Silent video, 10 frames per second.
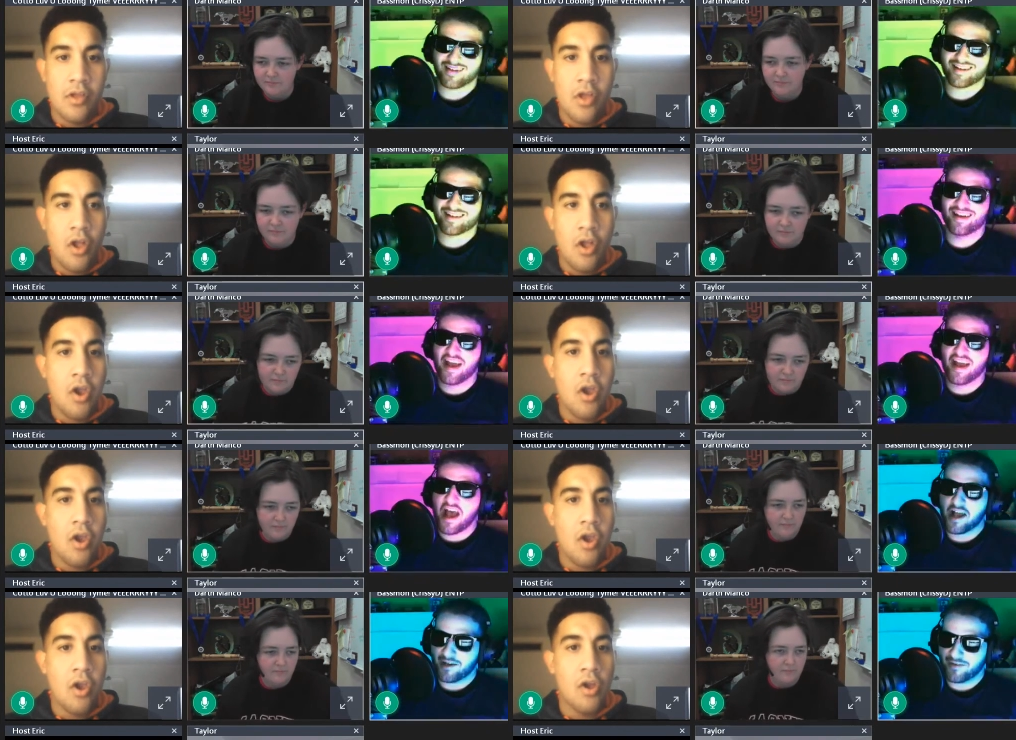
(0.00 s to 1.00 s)
Speaker 1: know.
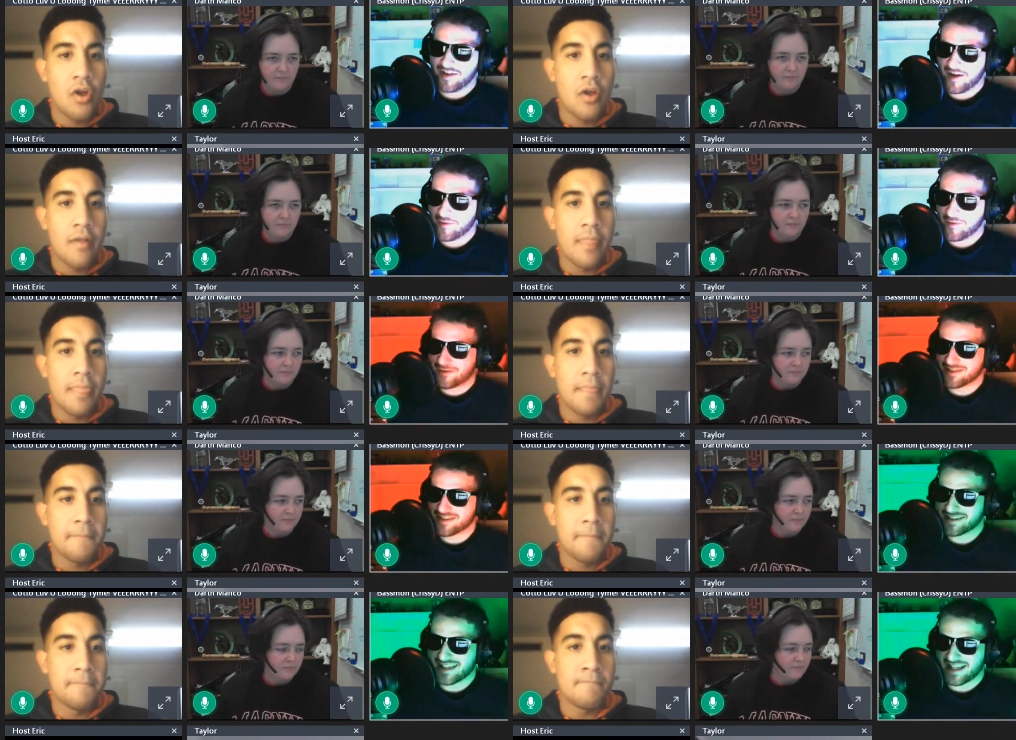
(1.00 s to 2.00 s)
I love how
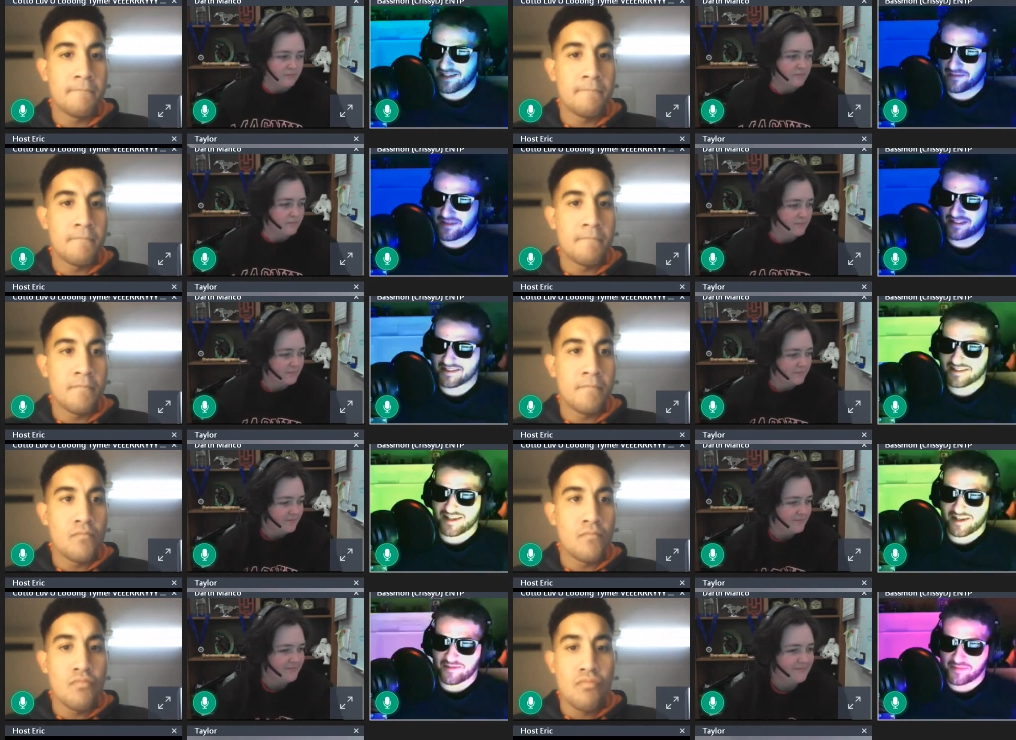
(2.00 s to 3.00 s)
Elsie is telling me to
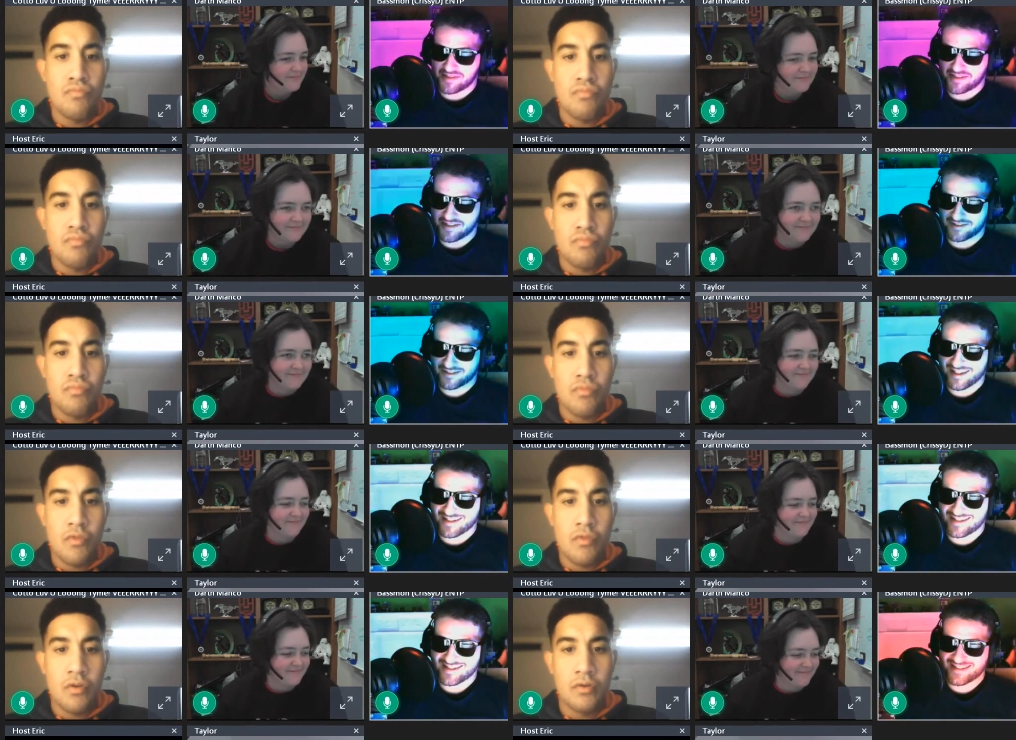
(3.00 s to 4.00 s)
take my
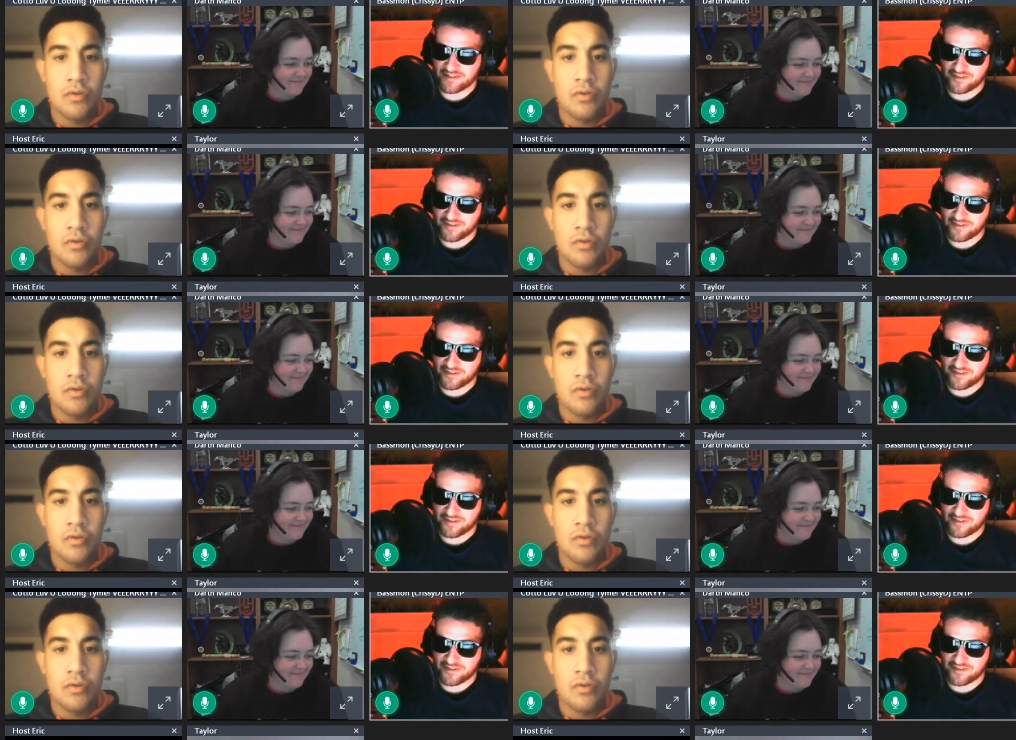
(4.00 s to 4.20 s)
sunglasses